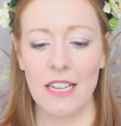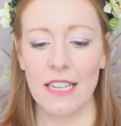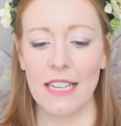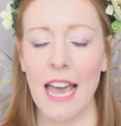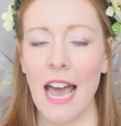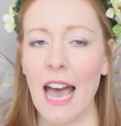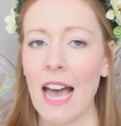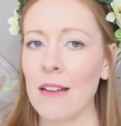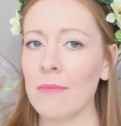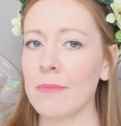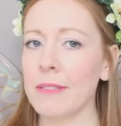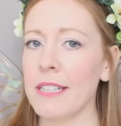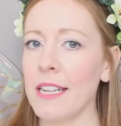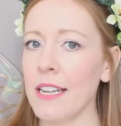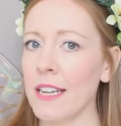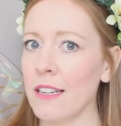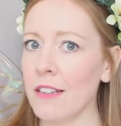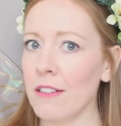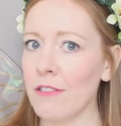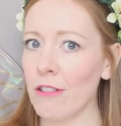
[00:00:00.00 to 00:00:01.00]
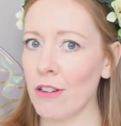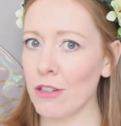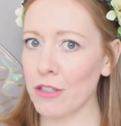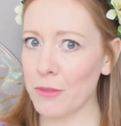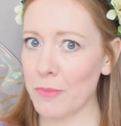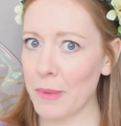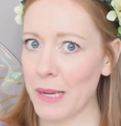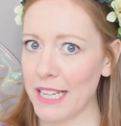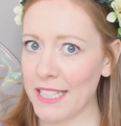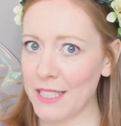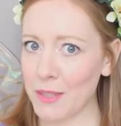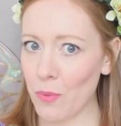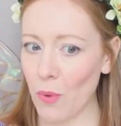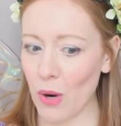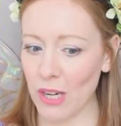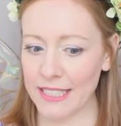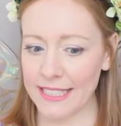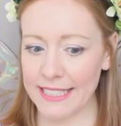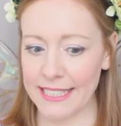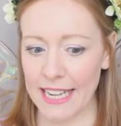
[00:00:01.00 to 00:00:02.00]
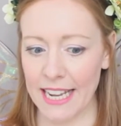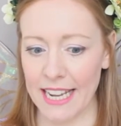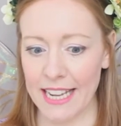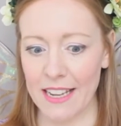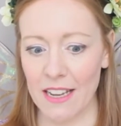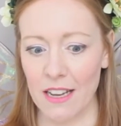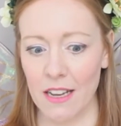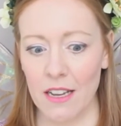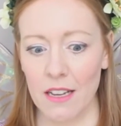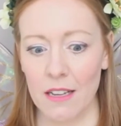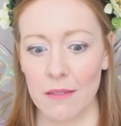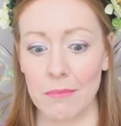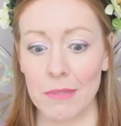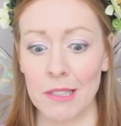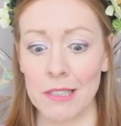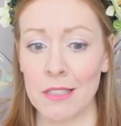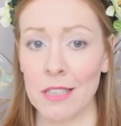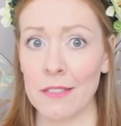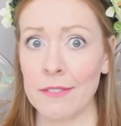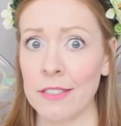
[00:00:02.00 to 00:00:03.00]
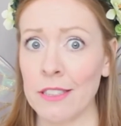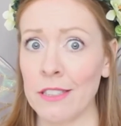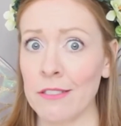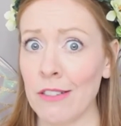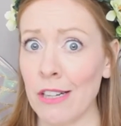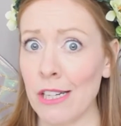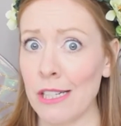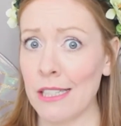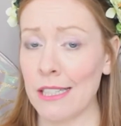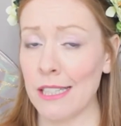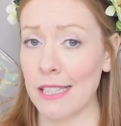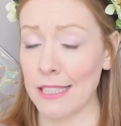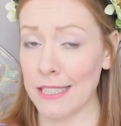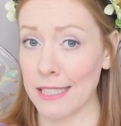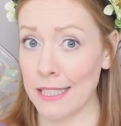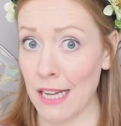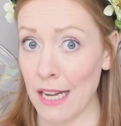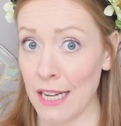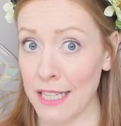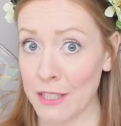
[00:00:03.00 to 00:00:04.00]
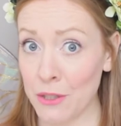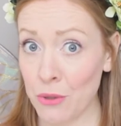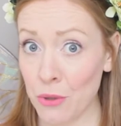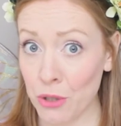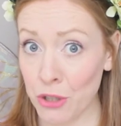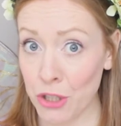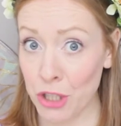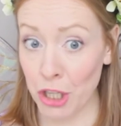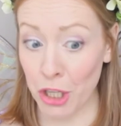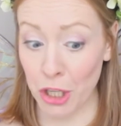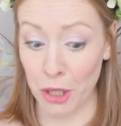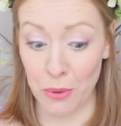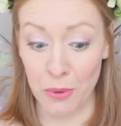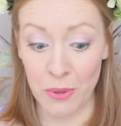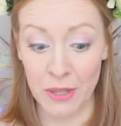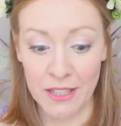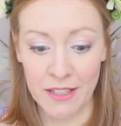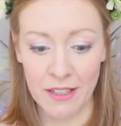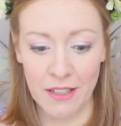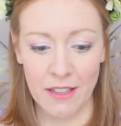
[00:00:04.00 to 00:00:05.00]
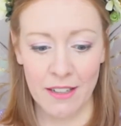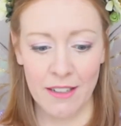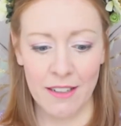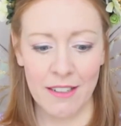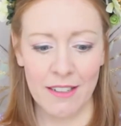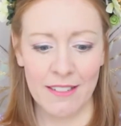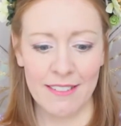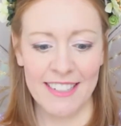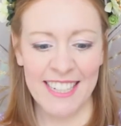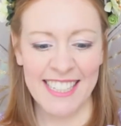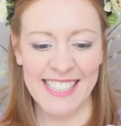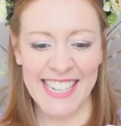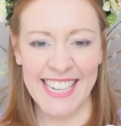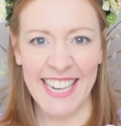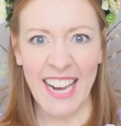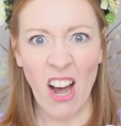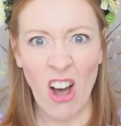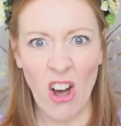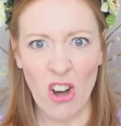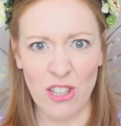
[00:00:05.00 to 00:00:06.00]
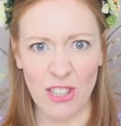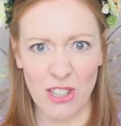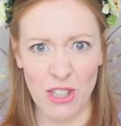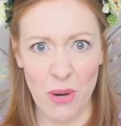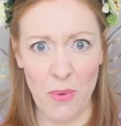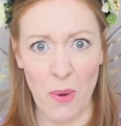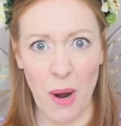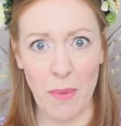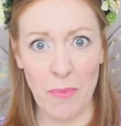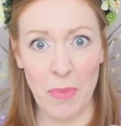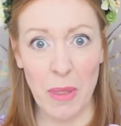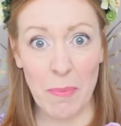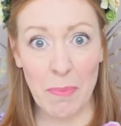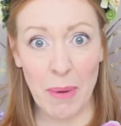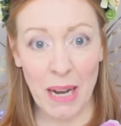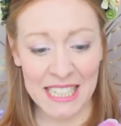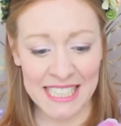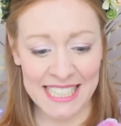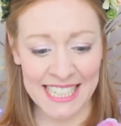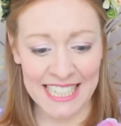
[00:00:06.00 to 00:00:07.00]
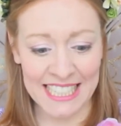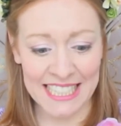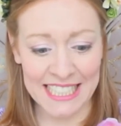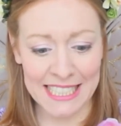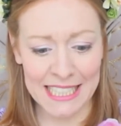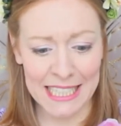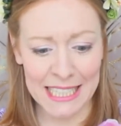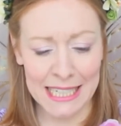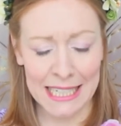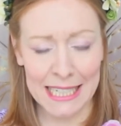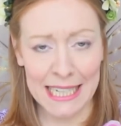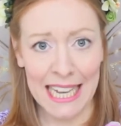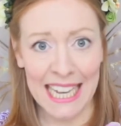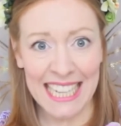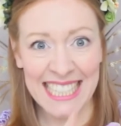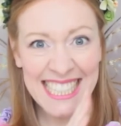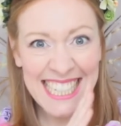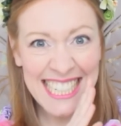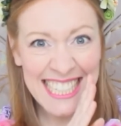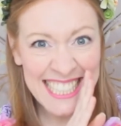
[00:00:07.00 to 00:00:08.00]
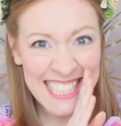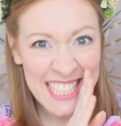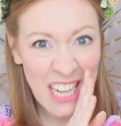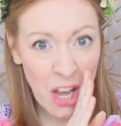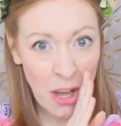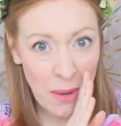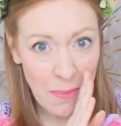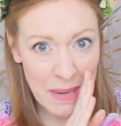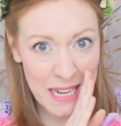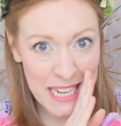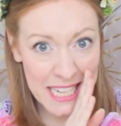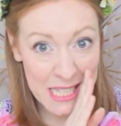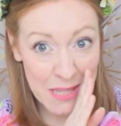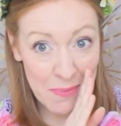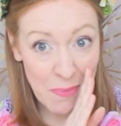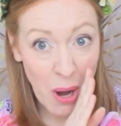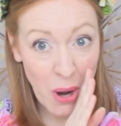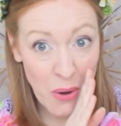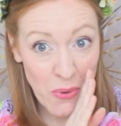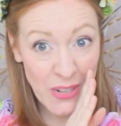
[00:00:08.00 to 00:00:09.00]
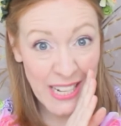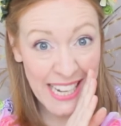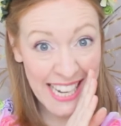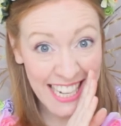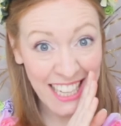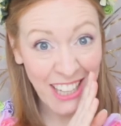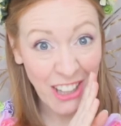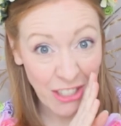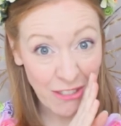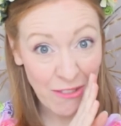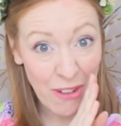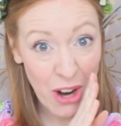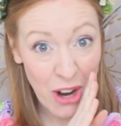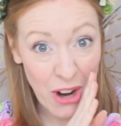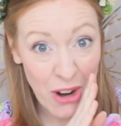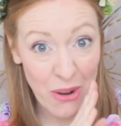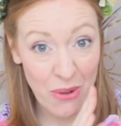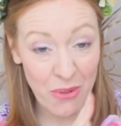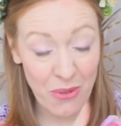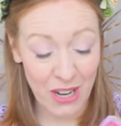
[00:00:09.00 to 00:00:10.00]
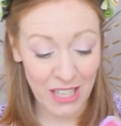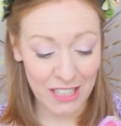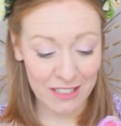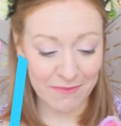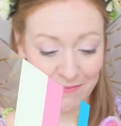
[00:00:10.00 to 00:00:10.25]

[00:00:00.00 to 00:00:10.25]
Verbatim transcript: Captain Grotbeard's onesie must have shrunk a size or two, because he can't do up the buttons and his tummy's poking through.